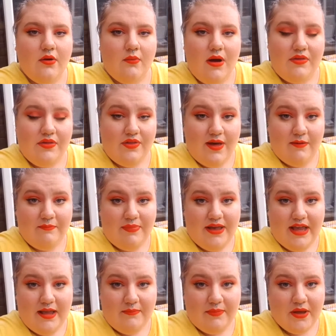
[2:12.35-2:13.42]
Whether that
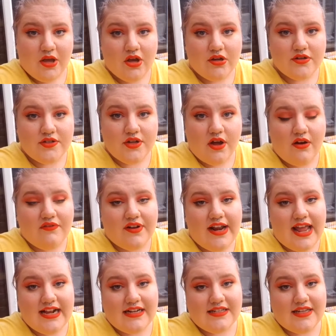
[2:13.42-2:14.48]
be because of an
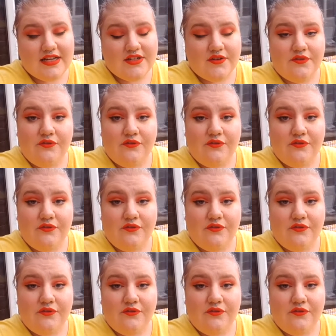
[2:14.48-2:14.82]
excess